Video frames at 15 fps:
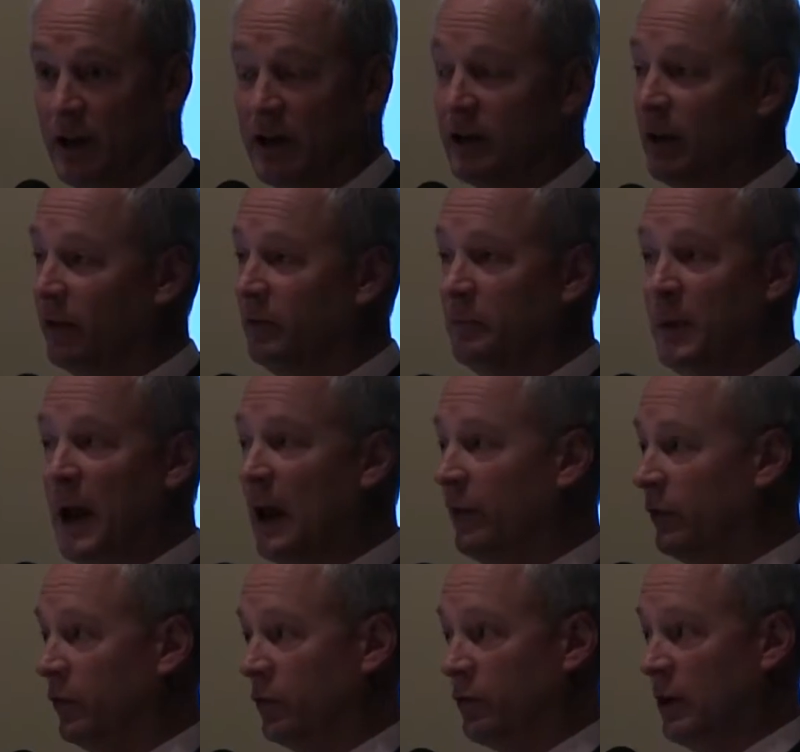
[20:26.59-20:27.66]
It doesn't
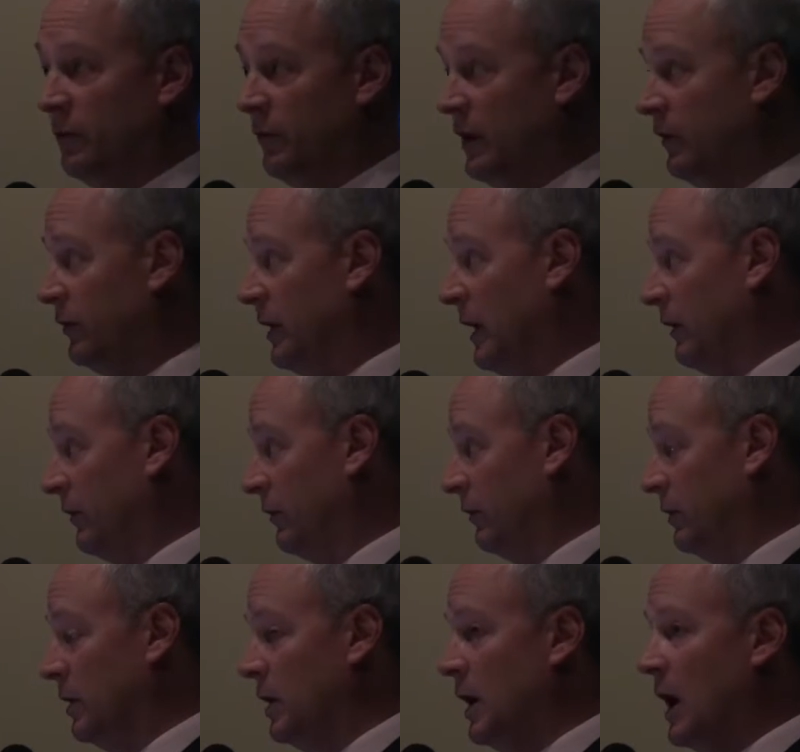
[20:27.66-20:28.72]
pass the straight-face
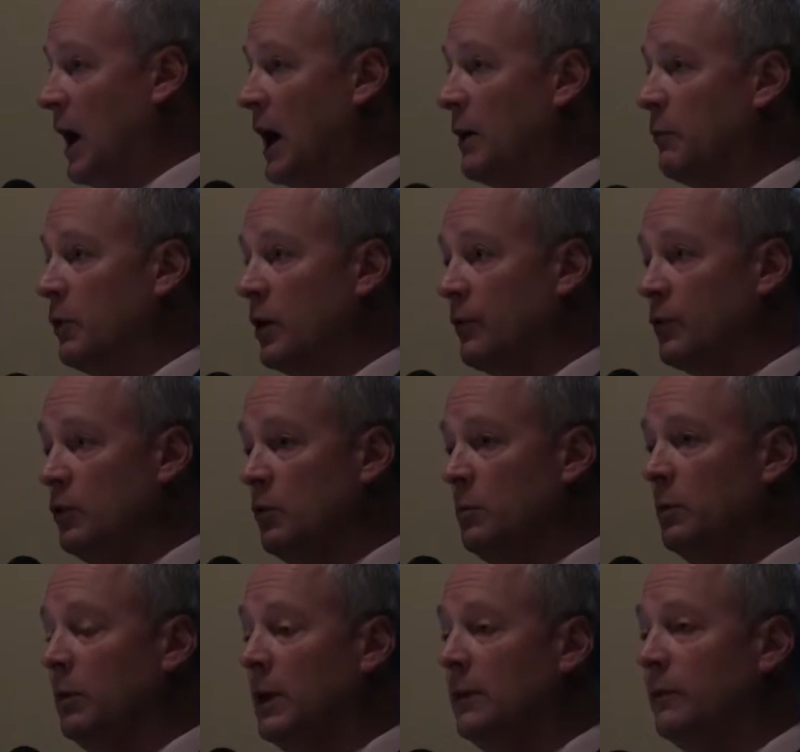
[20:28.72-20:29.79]
test. If you
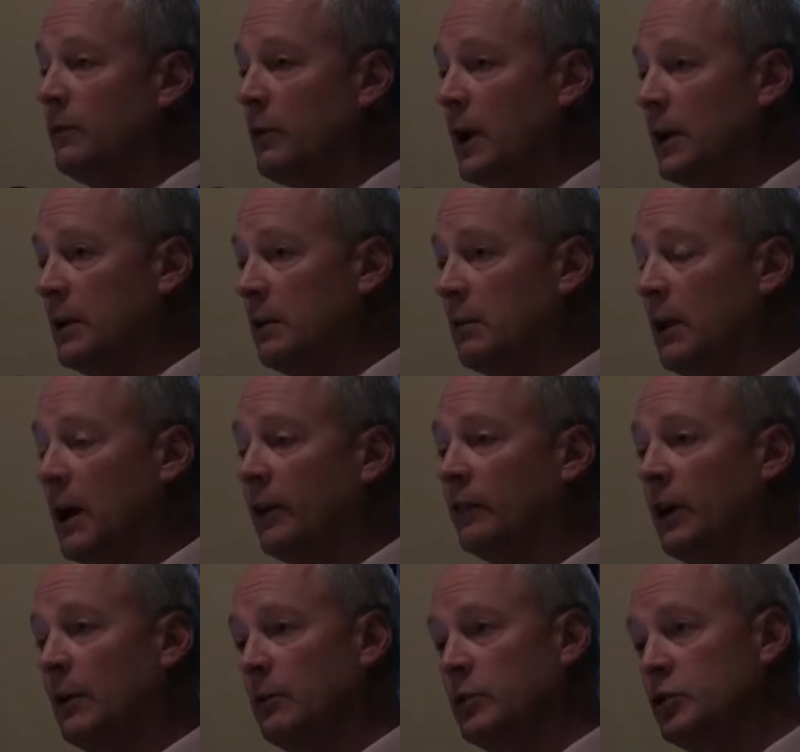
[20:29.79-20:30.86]
believe in ranking
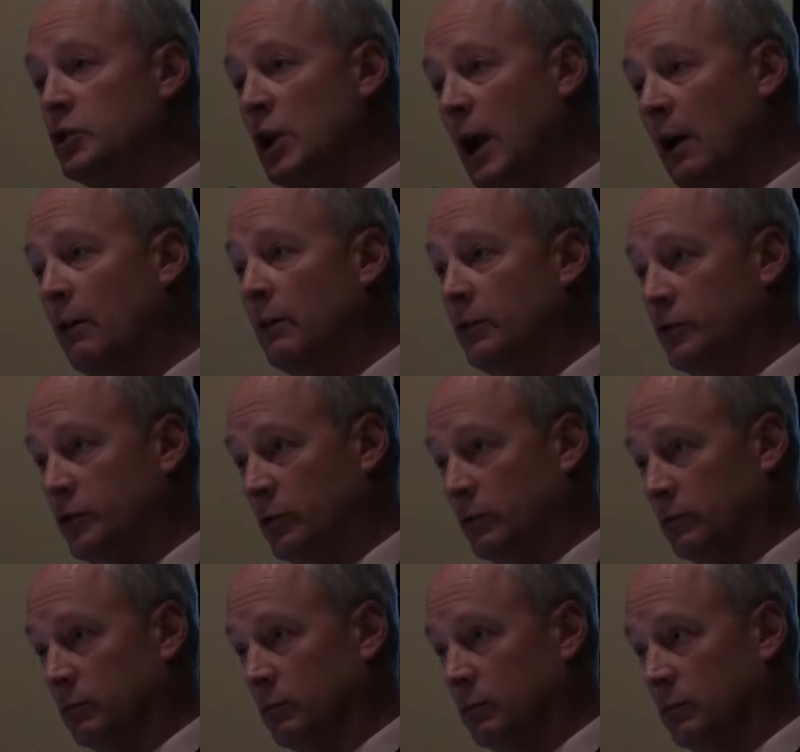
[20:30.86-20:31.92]
class, I would challenge
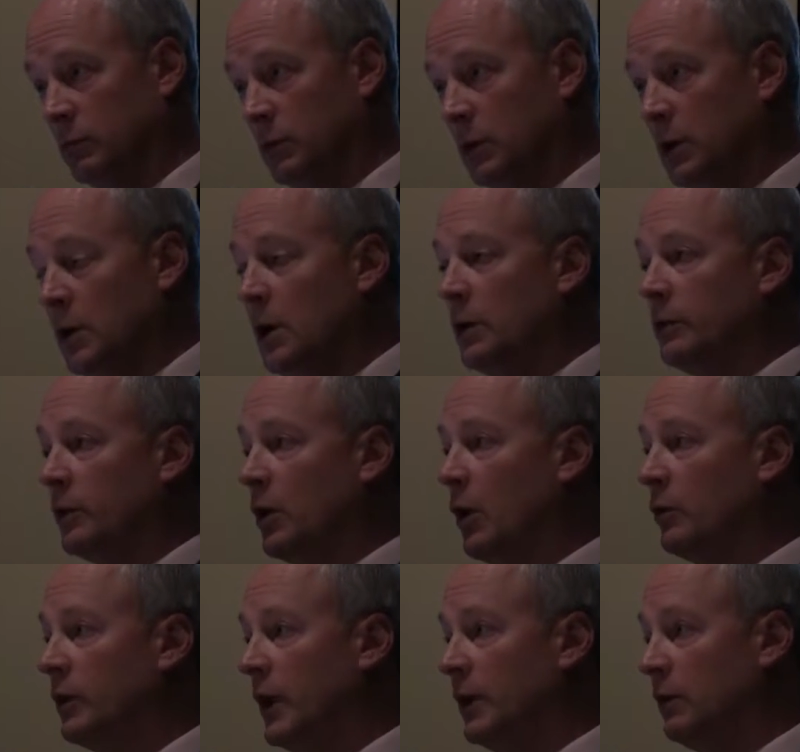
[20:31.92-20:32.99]
you to
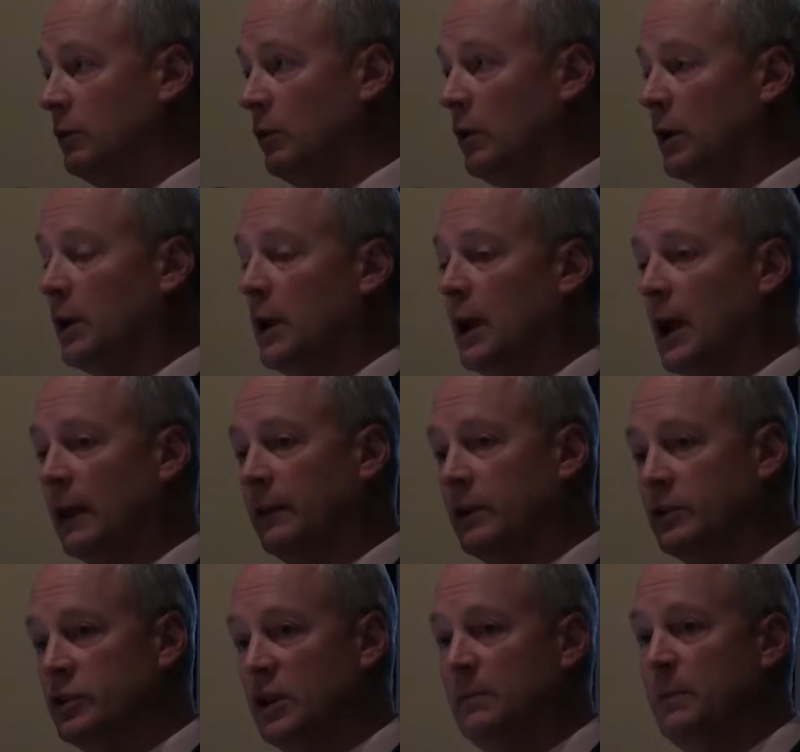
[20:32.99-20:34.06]
go take a look at
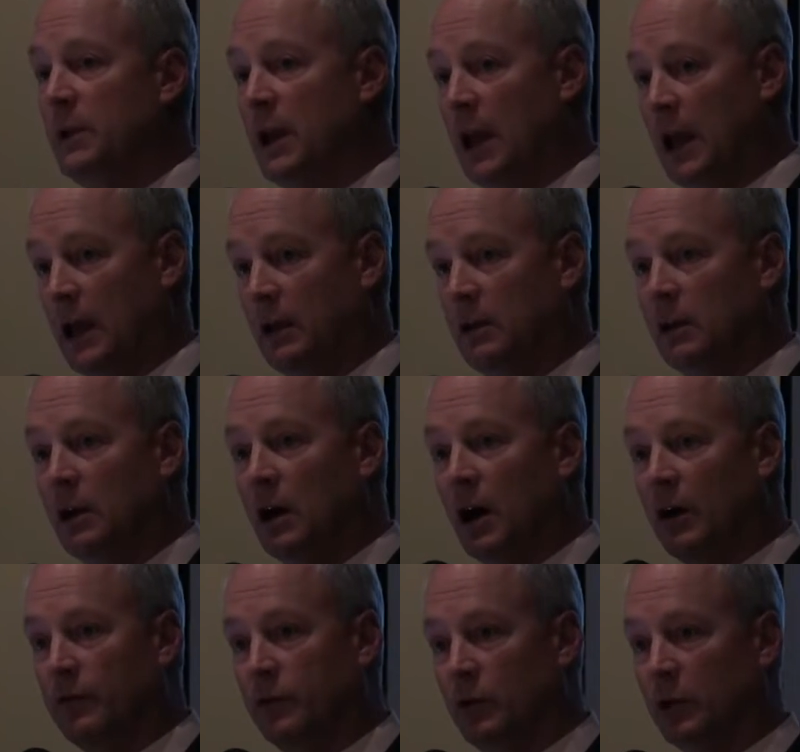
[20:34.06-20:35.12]
the GPA
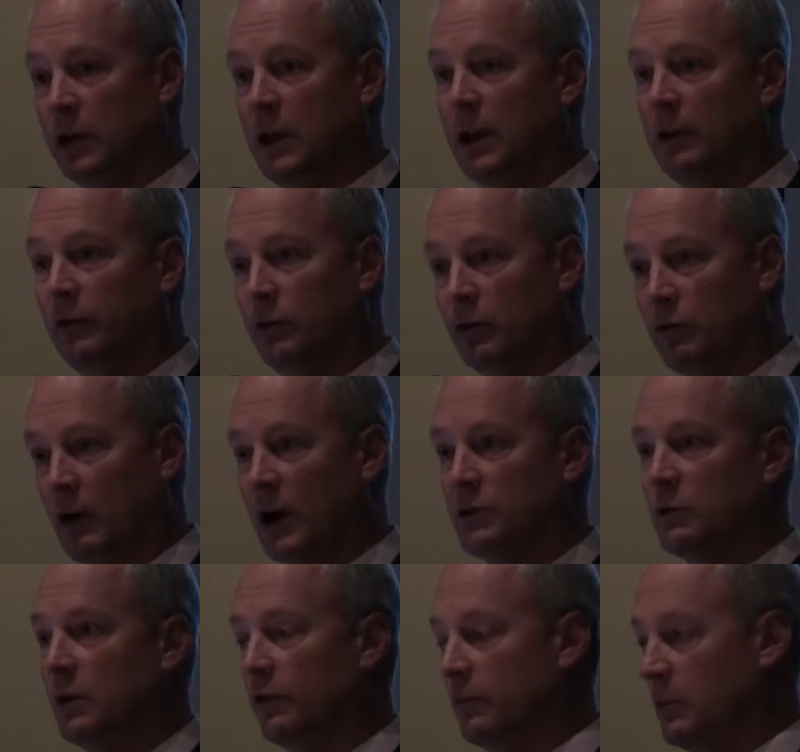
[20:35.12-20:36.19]
of your kids who
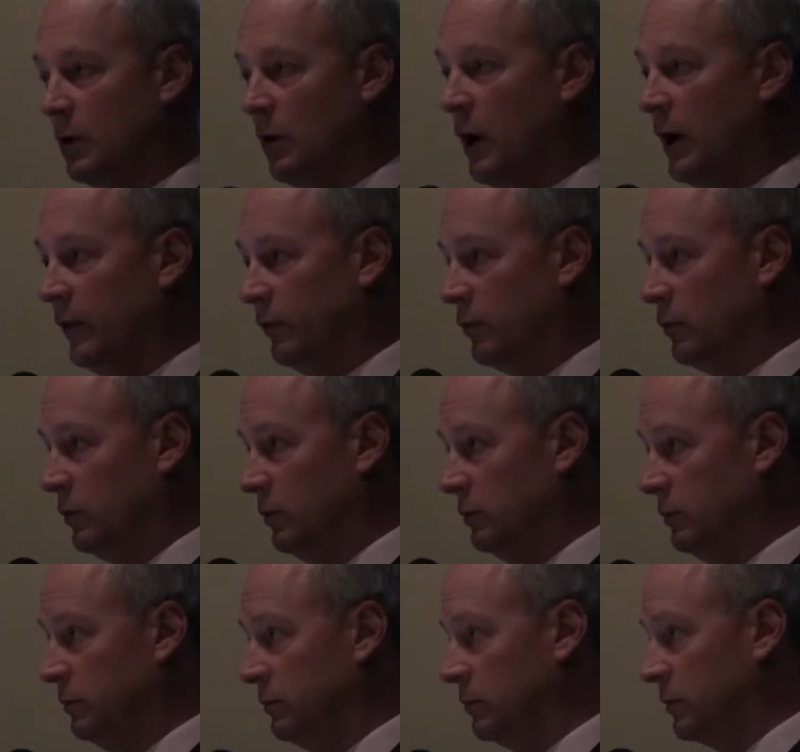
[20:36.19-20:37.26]
graduated from your high
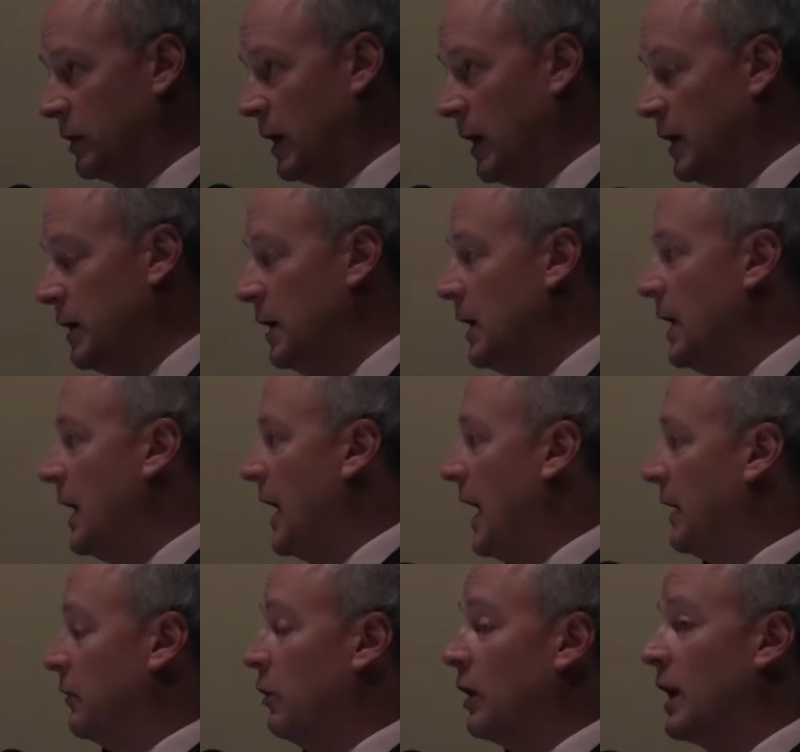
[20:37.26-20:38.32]
school, okay,
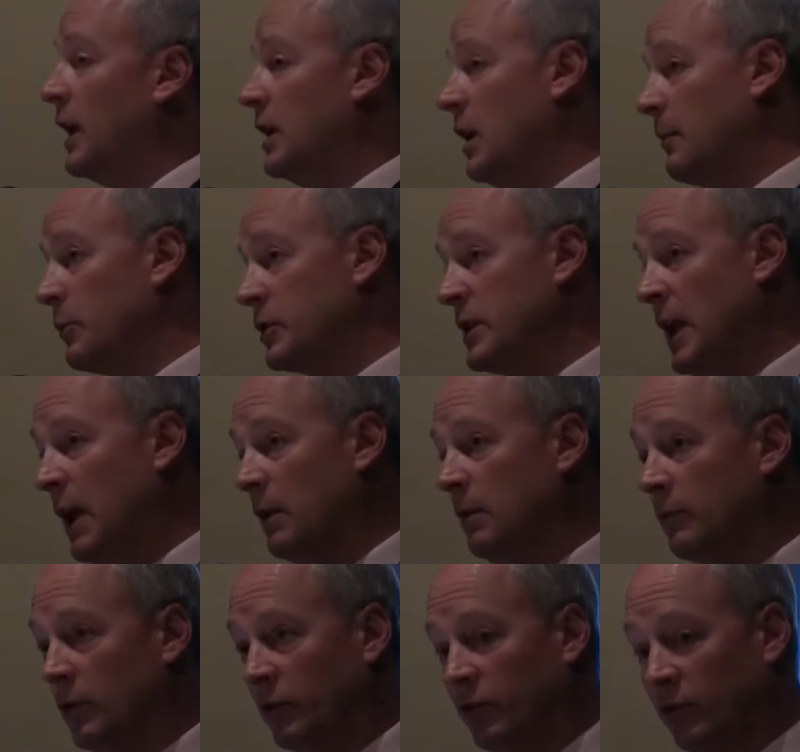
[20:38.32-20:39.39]
and look at number
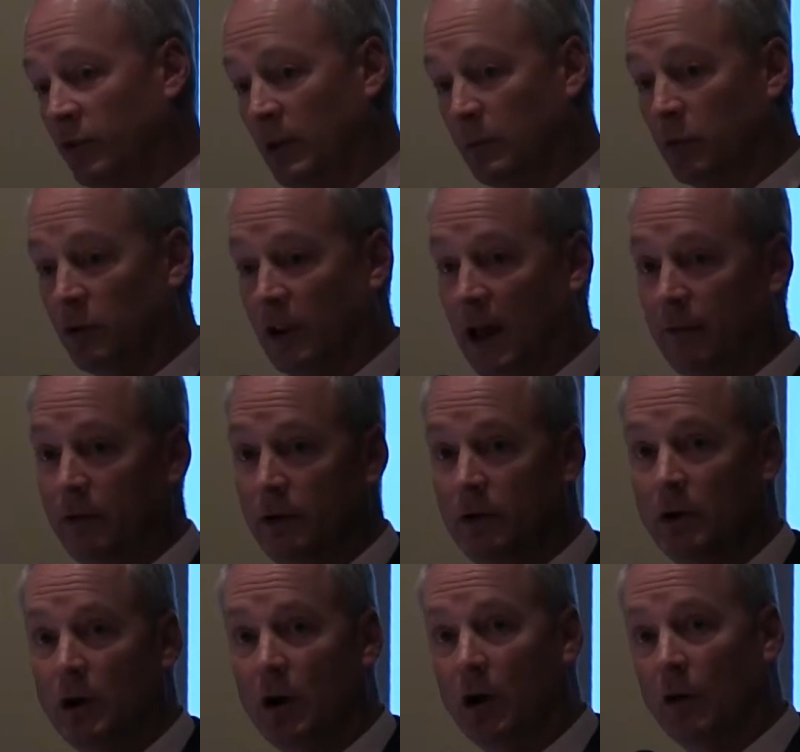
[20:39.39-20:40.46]
10 versus number
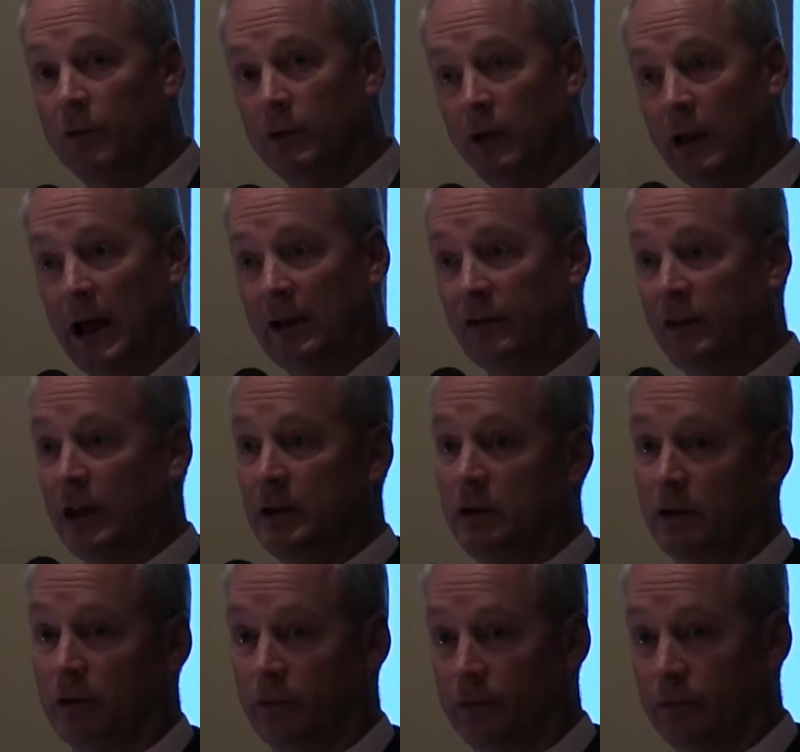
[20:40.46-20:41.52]
11 over the last 10
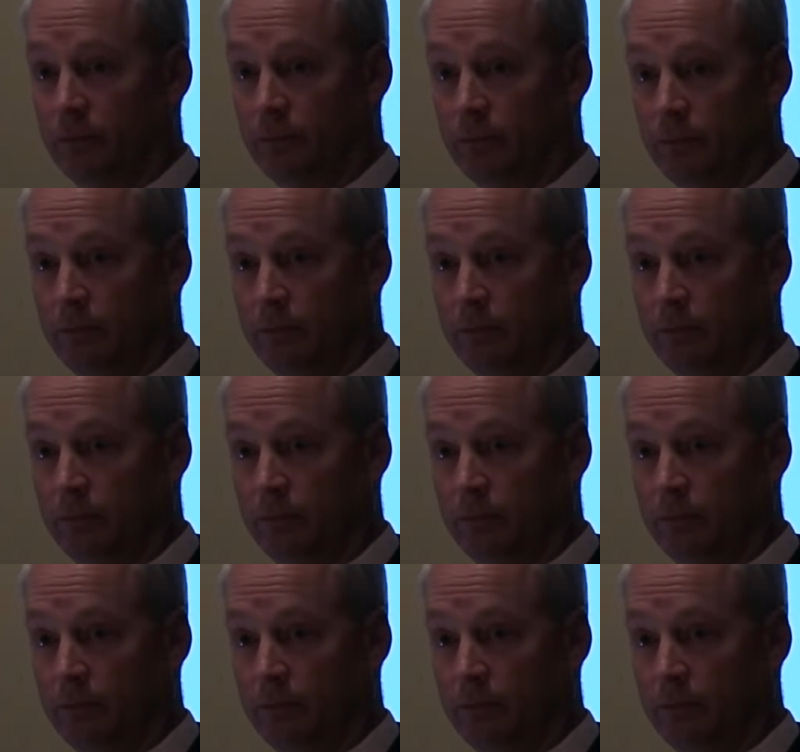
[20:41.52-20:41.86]
years.